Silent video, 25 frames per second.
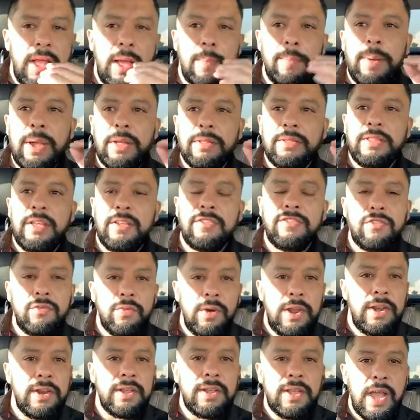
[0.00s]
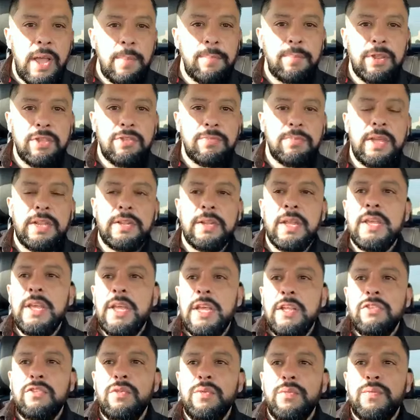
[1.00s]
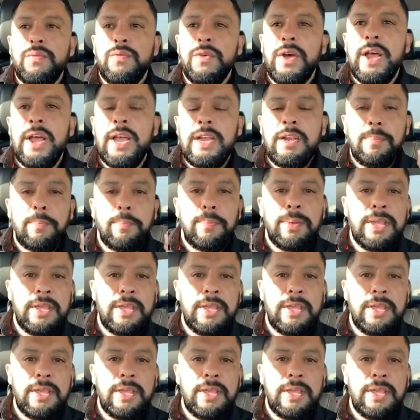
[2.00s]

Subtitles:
about this great accomplishment to find